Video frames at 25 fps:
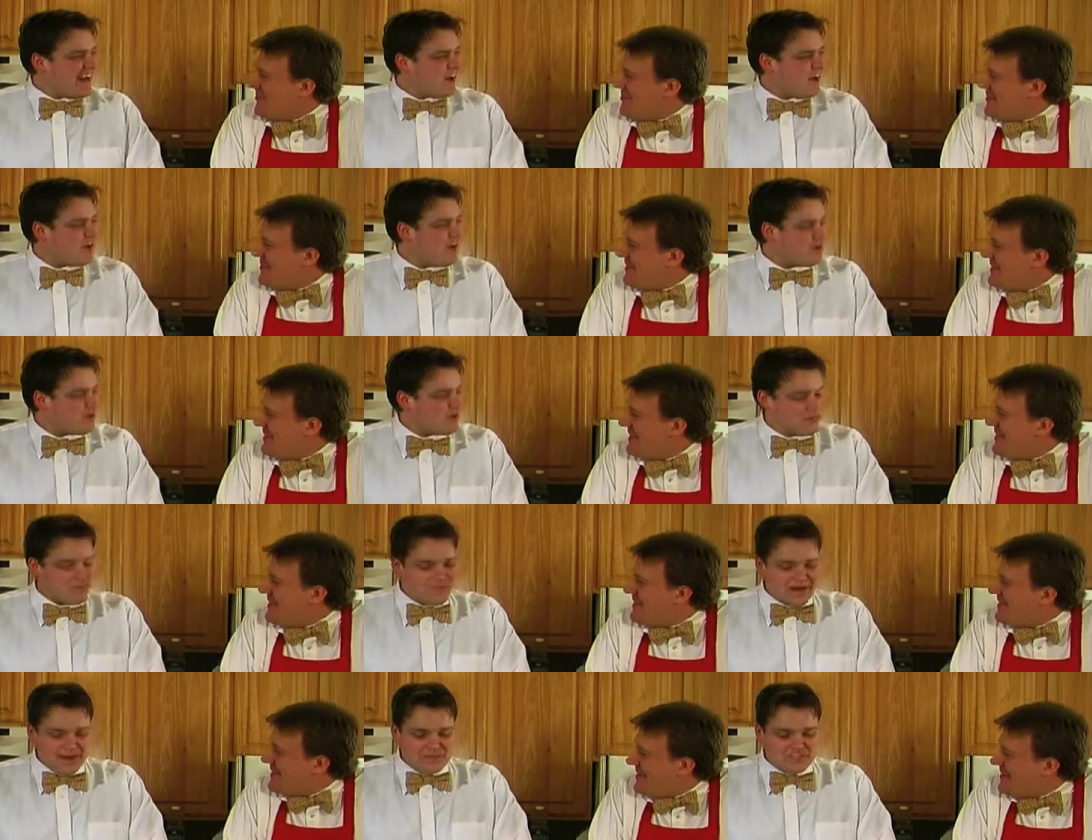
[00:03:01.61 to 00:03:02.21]
Speaker 1: Well, it
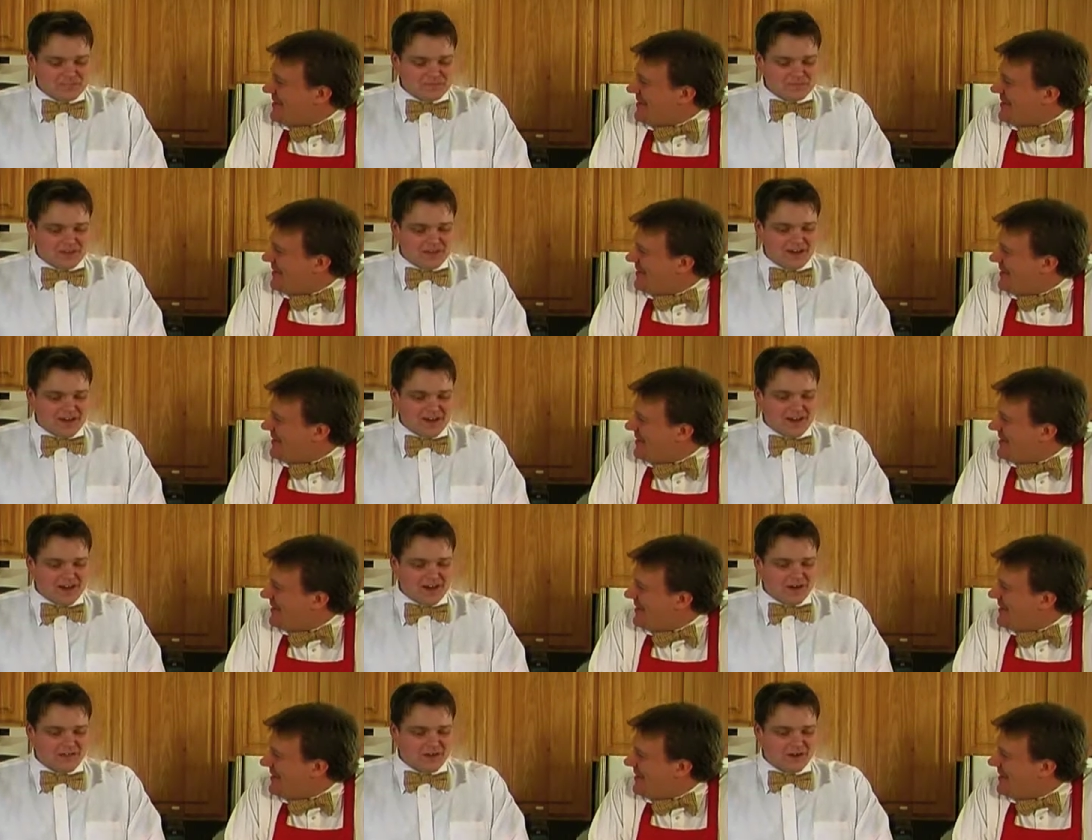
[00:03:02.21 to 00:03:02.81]
reminds me
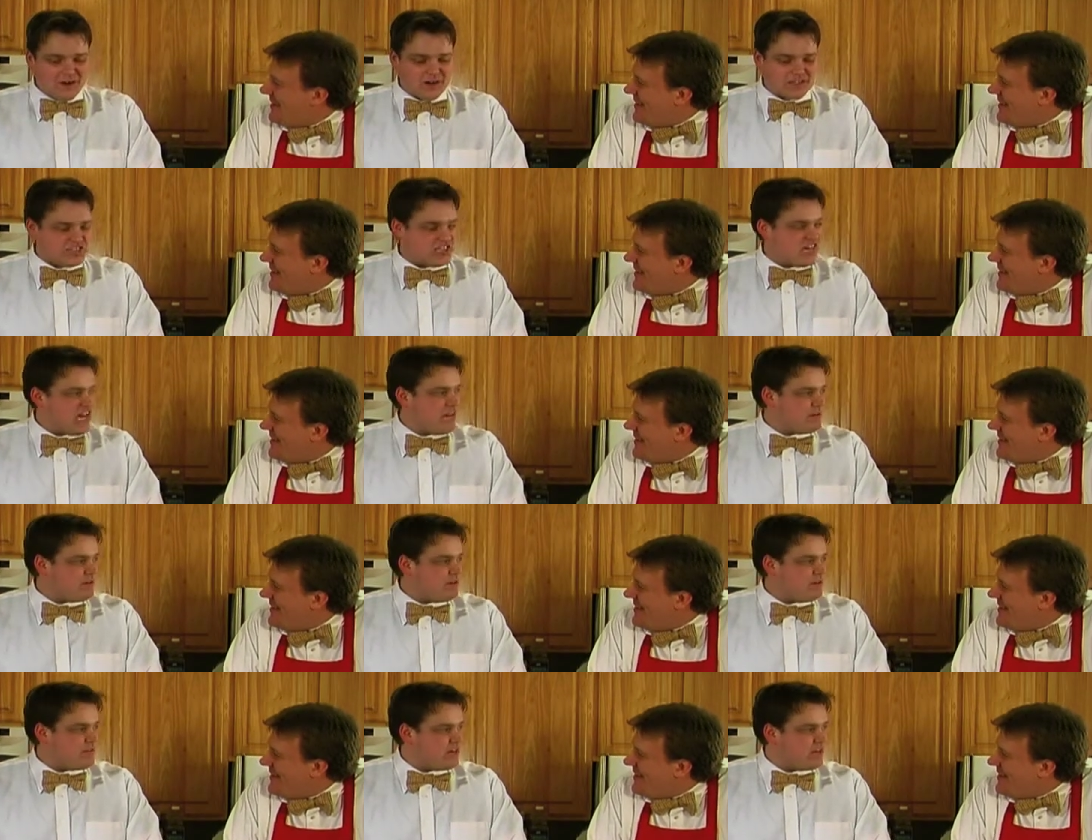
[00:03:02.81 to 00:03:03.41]
of our time in
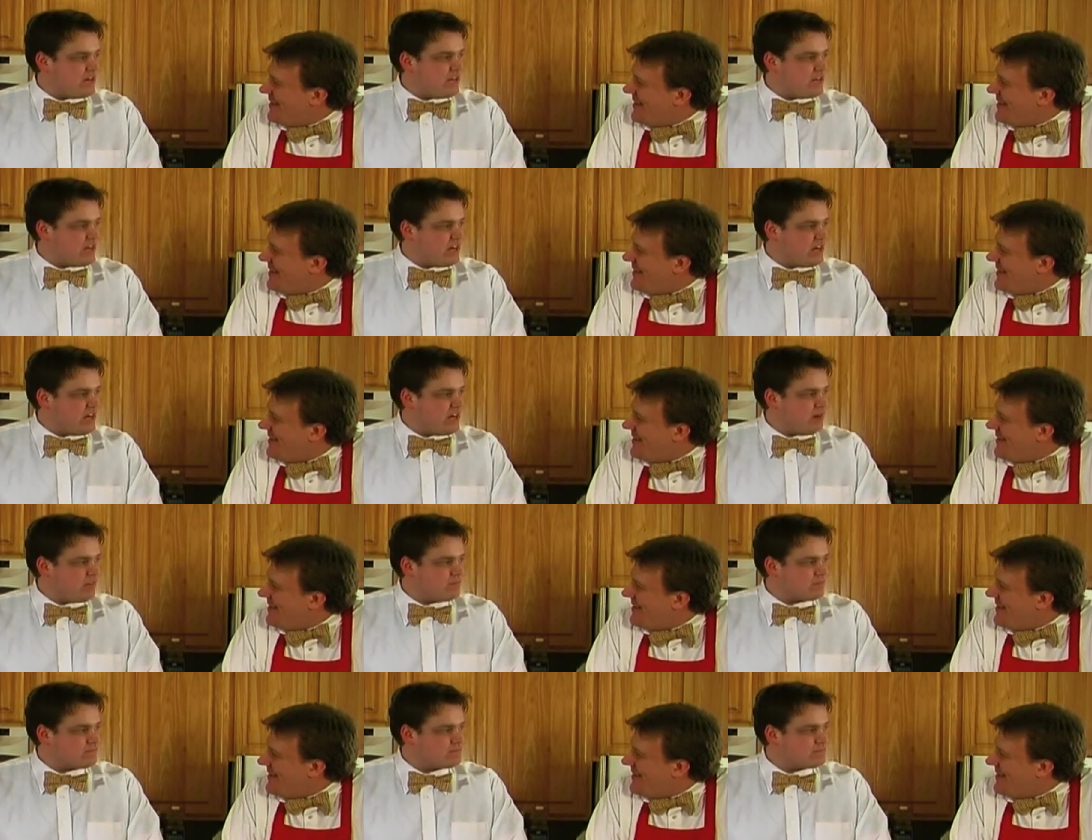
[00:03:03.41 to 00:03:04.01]
Vietnam.
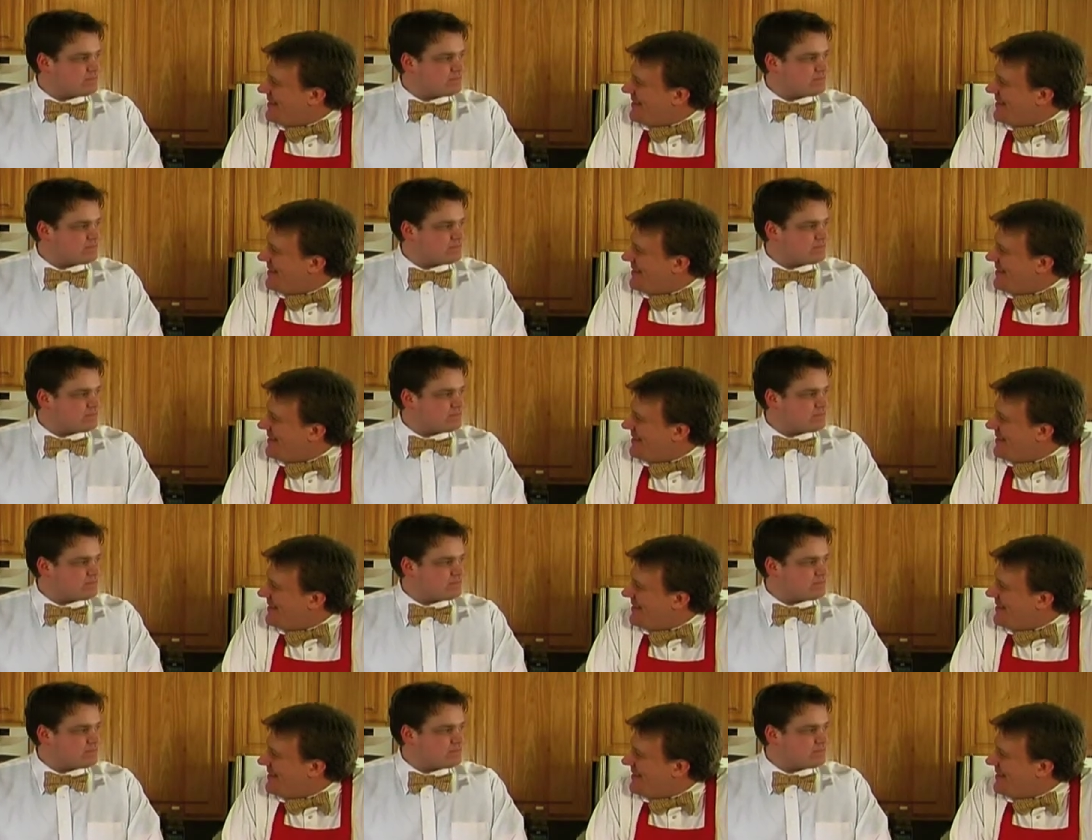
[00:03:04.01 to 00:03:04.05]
